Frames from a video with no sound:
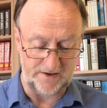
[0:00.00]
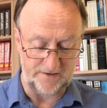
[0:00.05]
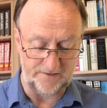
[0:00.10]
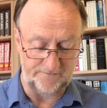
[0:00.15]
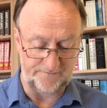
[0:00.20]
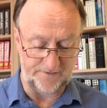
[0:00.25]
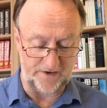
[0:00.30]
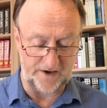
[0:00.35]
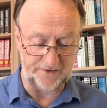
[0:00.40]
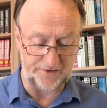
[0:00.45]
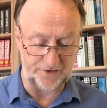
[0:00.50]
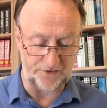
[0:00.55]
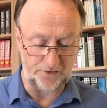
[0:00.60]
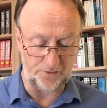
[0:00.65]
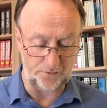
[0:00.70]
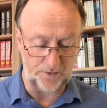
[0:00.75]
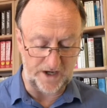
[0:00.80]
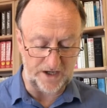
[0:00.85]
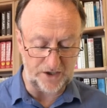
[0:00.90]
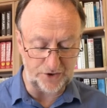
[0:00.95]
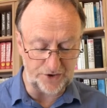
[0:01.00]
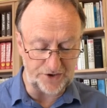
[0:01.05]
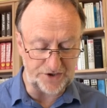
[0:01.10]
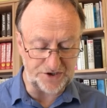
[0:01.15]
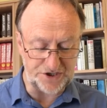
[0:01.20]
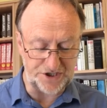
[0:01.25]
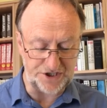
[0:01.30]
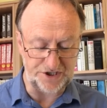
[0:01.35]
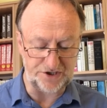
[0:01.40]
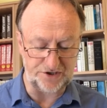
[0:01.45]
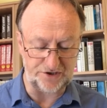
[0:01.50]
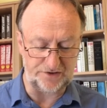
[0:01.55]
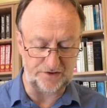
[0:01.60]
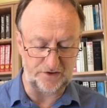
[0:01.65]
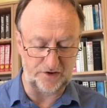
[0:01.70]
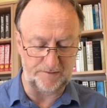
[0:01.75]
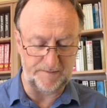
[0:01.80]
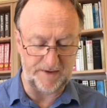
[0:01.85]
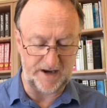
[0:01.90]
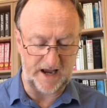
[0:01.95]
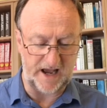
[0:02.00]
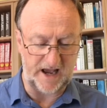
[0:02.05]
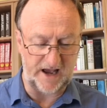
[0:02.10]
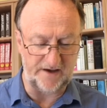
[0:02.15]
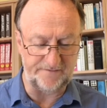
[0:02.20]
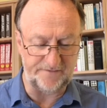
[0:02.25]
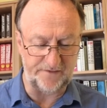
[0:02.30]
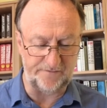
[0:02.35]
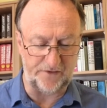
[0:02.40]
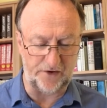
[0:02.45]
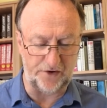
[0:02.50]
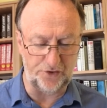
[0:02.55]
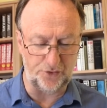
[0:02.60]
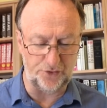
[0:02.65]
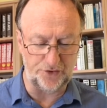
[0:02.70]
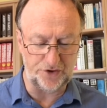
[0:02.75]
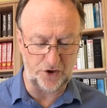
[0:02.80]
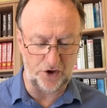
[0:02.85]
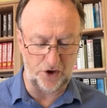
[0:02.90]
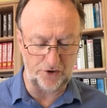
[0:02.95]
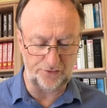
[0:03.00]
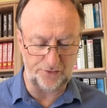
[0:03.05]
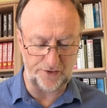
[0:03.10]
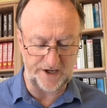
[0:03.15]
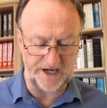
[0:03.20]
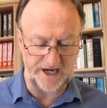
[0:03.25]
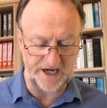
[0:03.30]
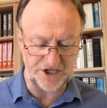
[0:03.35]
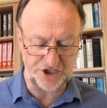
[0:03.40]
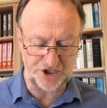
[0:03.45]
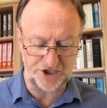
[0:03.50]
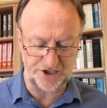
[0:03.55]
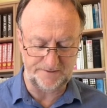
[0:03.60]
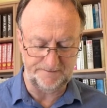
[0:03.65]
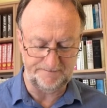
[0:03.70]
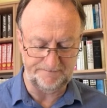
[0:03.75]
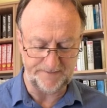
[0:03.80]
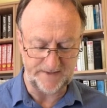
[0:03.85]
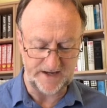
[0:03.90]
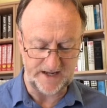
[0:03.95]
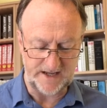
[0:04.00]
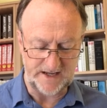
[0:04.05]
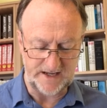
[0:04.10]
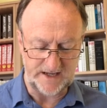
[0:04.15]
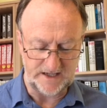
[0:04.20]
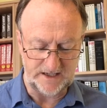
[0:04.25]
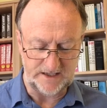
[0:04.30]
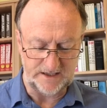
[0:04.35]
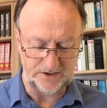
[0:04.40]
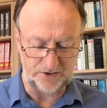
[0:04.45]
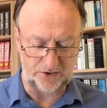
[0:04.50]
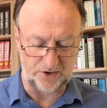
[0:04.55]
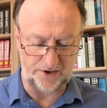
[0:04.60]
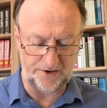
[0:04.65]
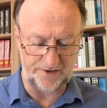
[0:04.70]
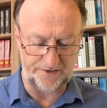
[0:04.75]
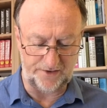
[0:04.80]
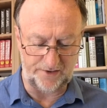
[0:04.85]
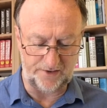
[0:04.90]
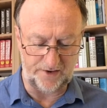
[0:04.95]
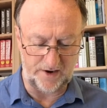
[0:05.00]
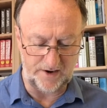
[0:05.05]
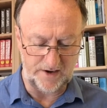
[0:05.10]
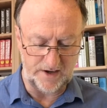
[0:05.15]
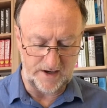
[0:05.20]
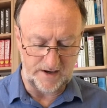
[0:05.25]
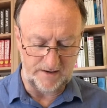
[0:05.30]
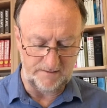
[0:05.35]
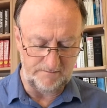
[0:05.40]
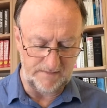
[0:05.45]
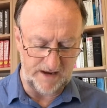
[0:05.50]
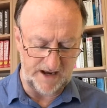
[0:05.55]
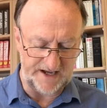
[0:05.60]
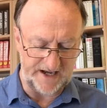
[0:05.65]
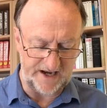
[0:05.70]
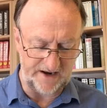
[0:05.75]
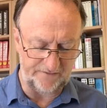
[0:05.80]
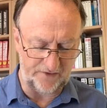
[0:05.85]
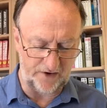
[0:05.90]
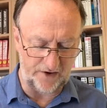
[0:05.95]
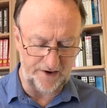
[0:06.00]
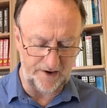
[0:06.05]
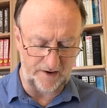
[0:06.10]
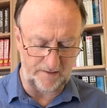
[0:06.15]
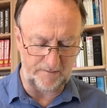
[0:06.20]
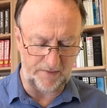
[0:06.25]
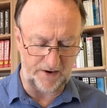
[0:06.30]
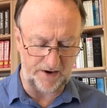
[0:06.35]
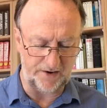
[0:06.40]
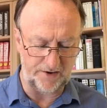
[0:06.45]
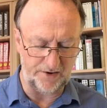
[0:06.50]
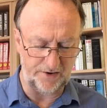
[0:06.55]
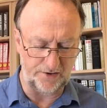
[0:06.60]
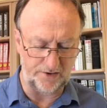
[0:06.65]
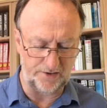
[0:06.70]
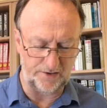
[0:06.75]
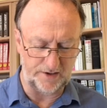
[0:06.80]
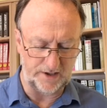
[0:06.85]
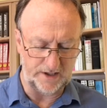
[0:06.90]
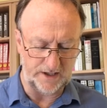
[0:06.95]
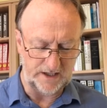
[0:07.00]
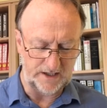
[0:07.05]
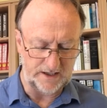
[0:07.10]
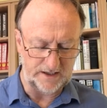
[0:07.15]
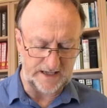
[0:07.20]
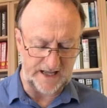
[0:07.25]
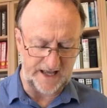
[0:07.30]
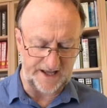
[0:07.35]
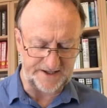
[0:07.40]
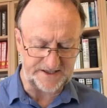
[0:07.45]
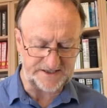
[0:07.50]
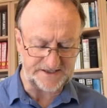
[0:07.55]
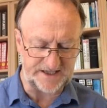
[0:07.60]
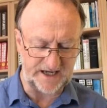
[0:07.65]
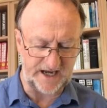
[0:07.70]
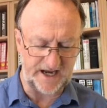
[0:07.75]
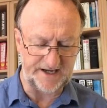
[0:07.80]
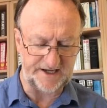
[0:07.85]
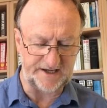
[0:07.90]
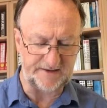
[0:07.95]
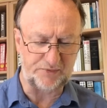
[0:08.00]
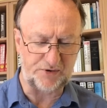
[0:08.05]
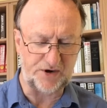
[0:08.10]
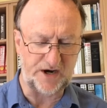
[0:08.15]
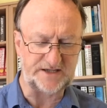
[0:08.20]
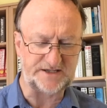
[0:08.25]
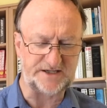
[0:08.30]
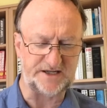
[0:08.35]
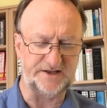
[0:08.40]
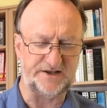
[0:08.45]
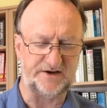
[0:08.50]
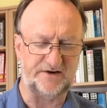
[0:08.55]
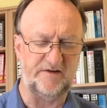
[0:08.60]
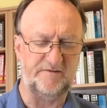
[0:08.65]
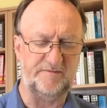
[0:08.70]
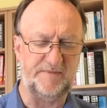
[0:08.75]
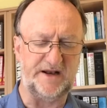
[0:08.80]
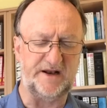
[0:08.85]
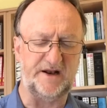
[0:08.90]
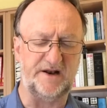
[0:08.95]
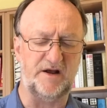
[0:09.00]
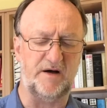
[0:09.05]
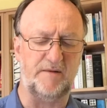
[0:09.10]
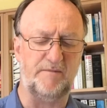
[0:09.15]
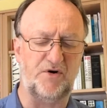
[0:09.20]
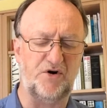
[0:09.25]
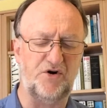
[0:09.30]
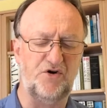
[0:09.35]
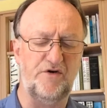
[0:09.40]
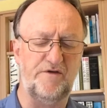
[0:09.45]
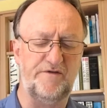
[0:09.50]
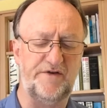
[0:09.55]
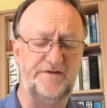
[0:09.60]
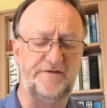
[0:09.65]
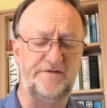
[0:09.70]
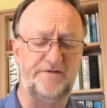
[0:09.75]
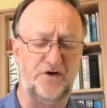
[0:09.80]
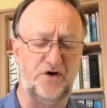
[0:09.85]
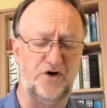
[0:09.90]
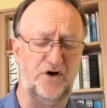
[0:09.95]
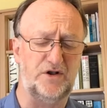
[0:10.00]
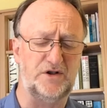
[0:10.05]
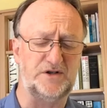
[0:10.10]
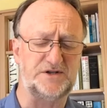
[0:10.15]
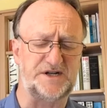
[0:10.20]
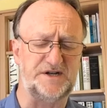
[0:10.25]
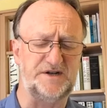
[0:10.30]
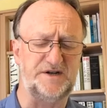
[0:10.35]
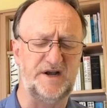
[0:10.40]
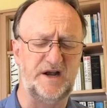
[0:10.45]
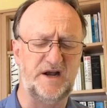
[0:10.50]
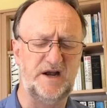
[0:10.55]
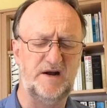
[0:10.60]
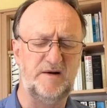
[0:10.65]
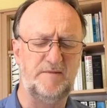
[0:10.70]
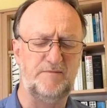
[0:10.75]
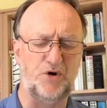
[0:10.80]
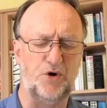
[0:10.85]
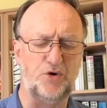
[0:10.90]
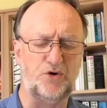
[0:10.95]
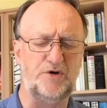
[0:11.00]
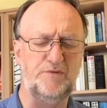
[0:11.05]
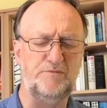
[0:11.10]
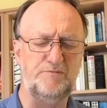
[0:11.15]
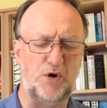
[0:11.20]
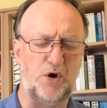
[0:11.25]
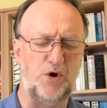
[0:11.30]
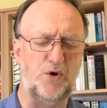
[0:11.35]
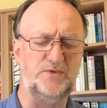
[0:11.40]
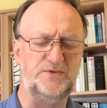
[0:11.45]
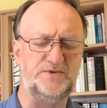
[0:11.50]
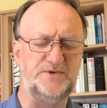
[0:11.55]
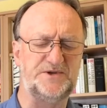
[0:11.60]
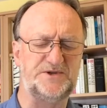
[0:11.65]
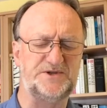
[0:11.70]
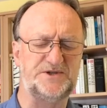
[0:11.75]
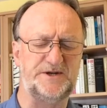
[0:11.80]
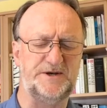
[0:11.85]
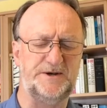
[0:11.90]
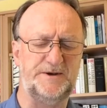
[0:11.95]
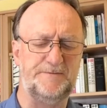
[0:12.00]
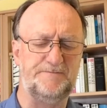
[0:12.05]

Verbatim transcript: Father, we look to you on behalf of our own congregation. Lord, there are many of our number who are led aside at present. There have been a number who have had falls and broken bones.